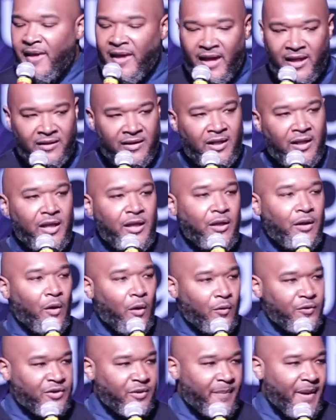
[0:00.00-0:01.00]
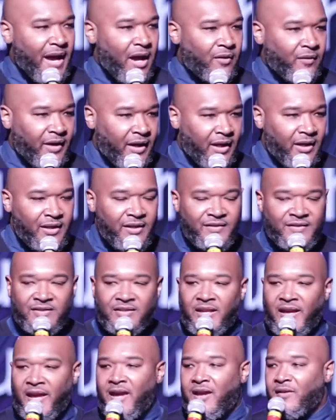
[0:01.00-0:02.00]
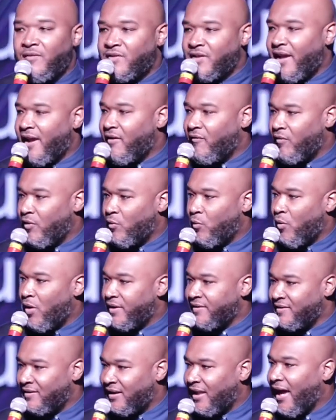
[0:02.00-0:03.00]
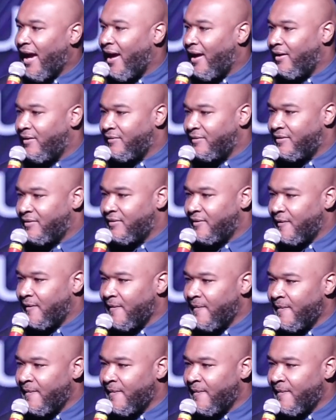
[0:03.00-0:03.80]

and then he goes about and he saves everyone's lives.